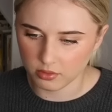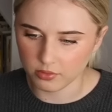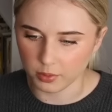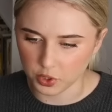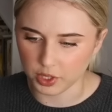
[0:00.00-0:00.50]

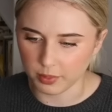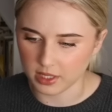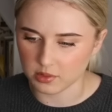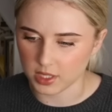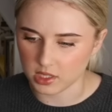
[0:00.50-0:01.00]
from the
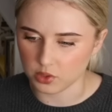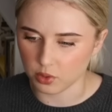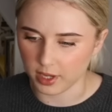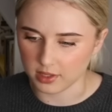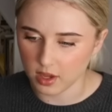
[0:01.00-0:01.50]
triplets, basically
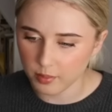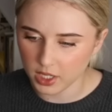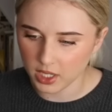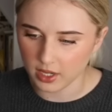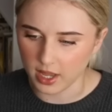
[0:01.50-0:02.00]
talking about his
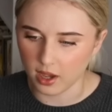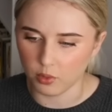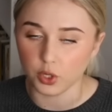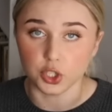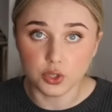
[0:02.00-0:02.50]
company and
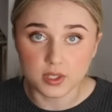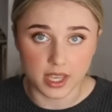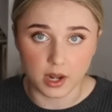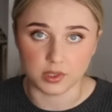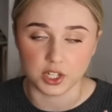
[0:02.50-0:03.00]
how what you
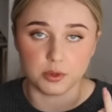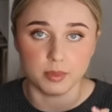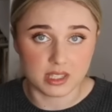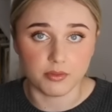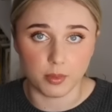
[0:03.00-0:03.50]
said was
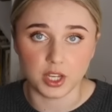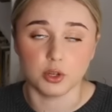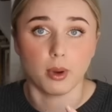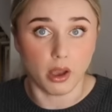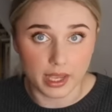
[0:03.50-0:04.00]
actually
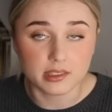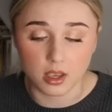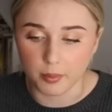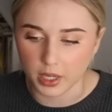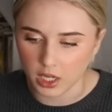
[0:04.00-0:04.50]
misinformation about his
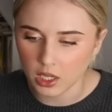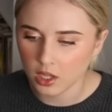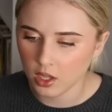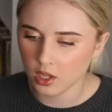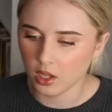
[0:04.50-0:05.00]

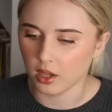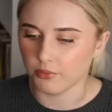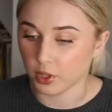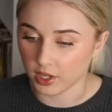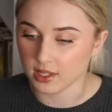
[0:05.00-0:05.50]
company.
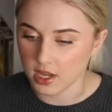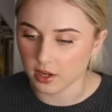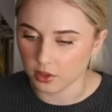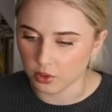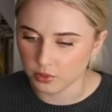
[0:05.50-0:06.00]
If we're gonna get
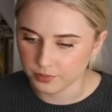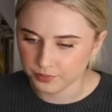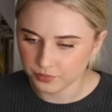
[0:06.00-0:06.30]
technical.